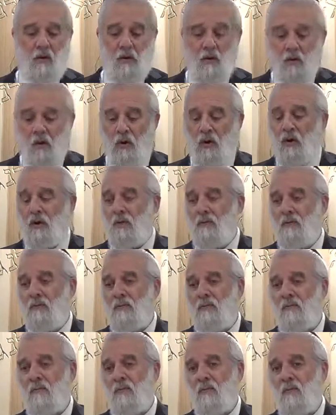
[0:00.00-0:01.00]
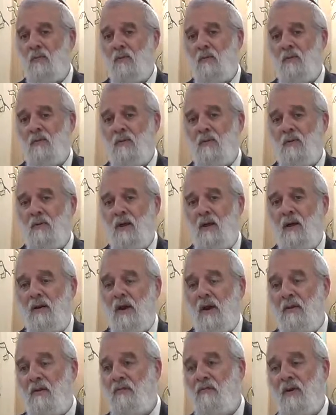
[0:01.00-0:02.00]
Or
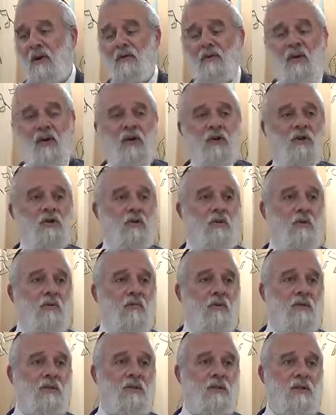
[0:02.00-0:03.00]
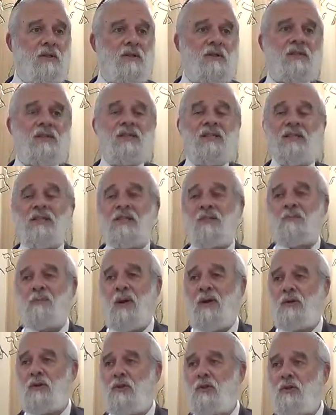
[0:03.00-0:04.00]
another variation of this is
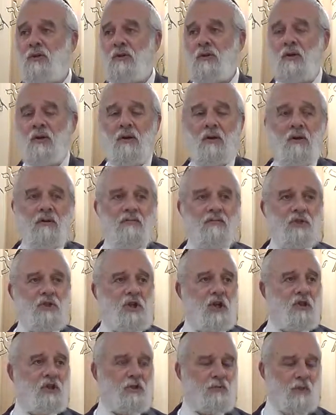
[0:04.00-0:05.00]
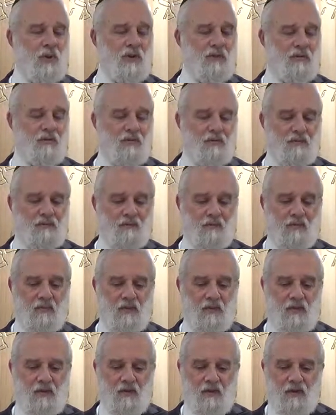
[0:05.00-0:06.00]
suspension of judgment.
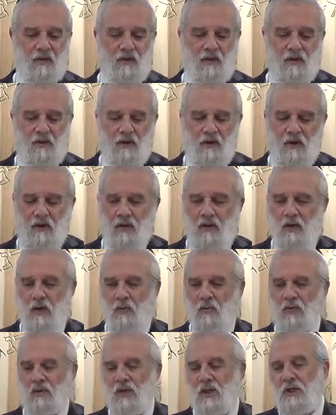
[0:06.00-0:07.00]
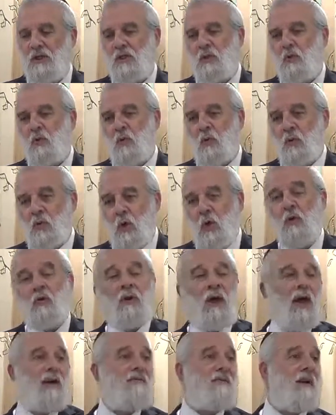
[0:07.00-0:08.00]
In other words, since we don't
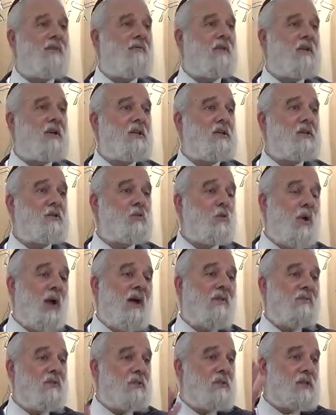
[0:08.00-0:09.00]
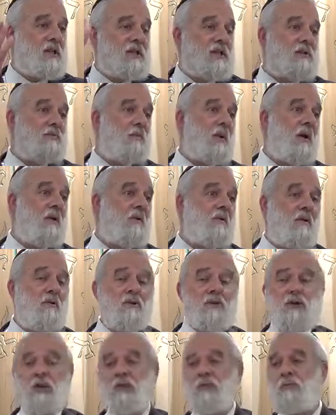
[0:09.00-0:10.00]
have evidence, we have to suspend
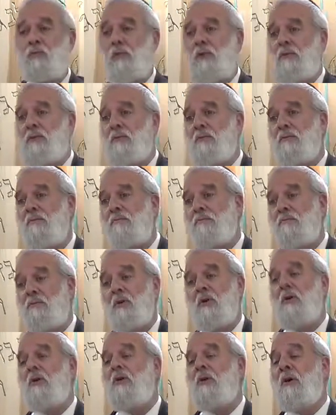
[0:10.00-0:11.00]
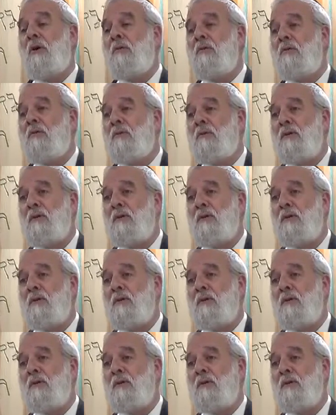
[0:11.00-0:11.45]
our judgment. We don't know.